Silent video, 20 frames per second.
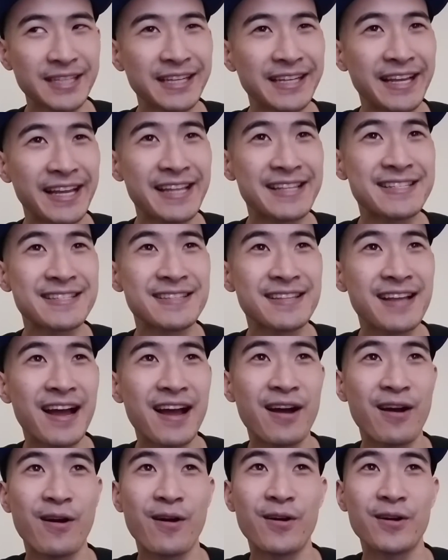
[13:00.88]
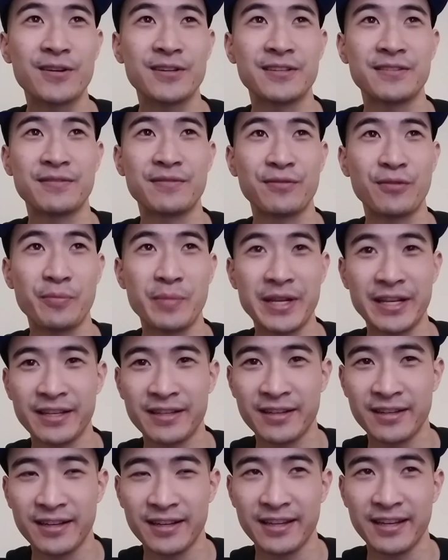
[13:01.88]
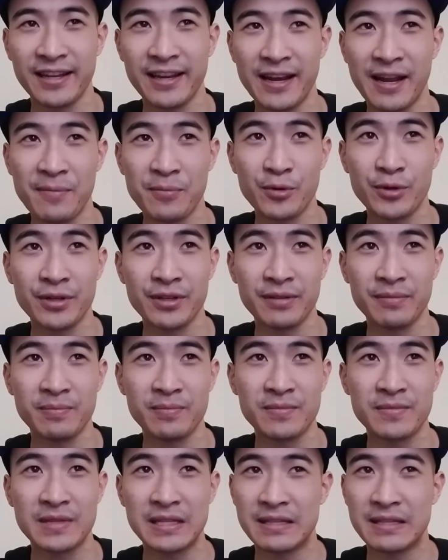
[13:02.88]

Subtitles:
it's not hard for me to cut, and I'm going to